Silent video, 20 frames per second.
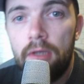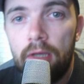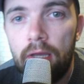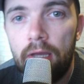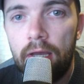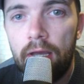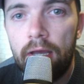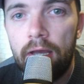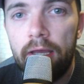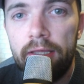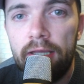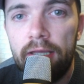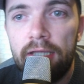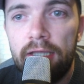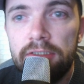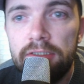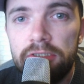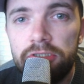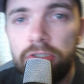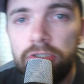Hi
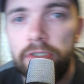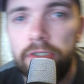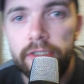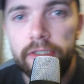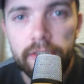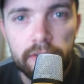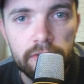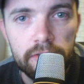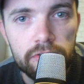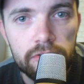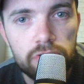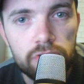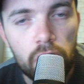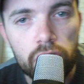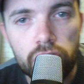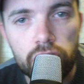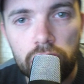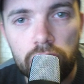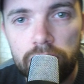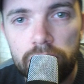guys, it's John here, Scottish
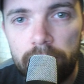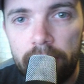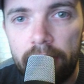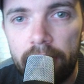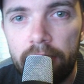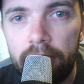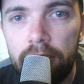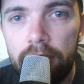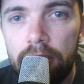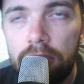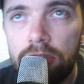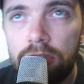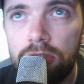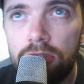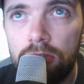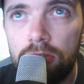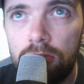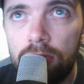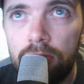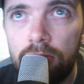Entrepreneur.
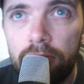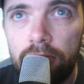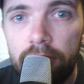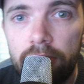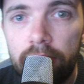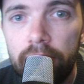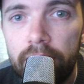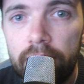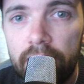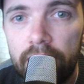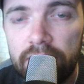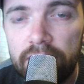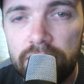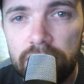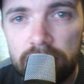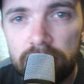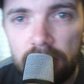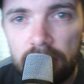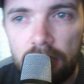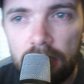So this is
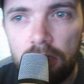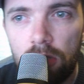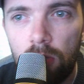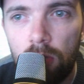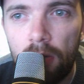just a quick